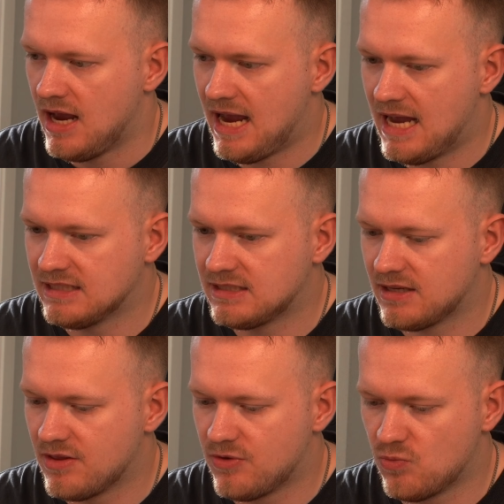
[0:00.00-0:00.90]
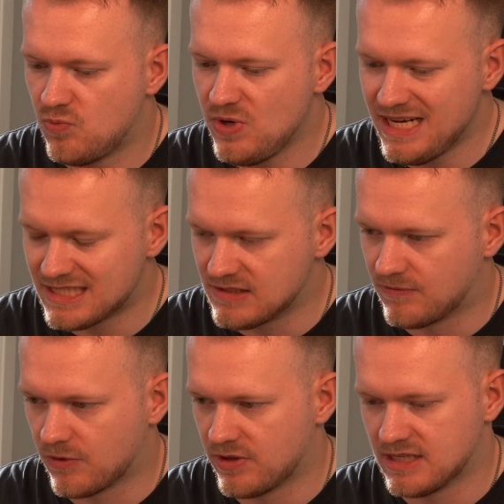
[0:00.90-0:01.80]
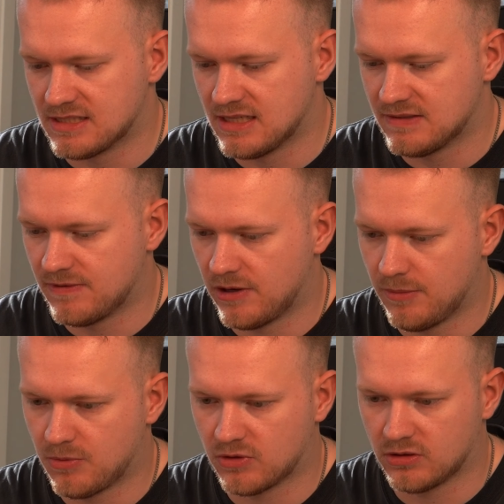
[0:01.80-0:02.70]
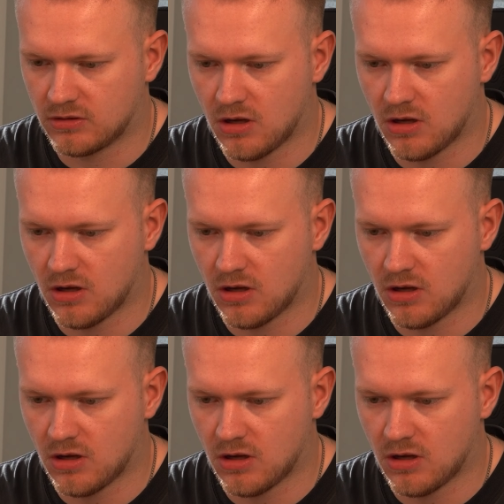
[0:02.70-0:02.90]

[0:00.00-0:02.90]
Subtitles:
And the reason for this is very important.